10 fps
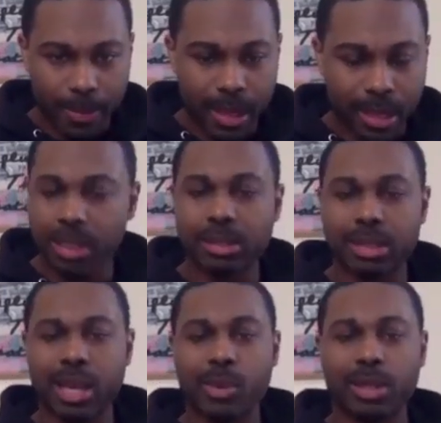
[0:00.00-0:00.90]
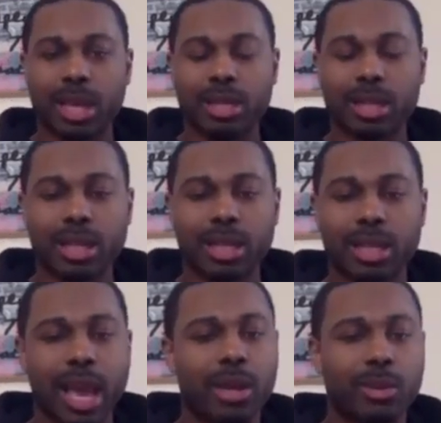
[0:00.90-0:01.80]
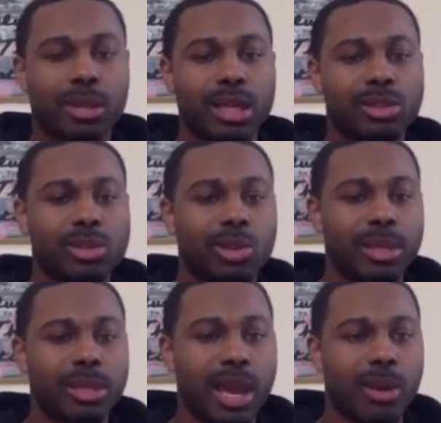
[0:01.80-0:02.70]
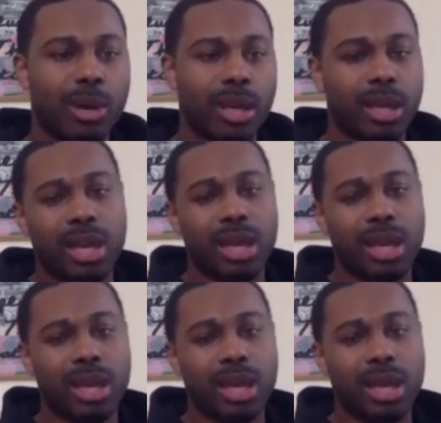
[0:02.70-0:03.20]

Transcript: and understand mm what they need and how to relate to them in that way.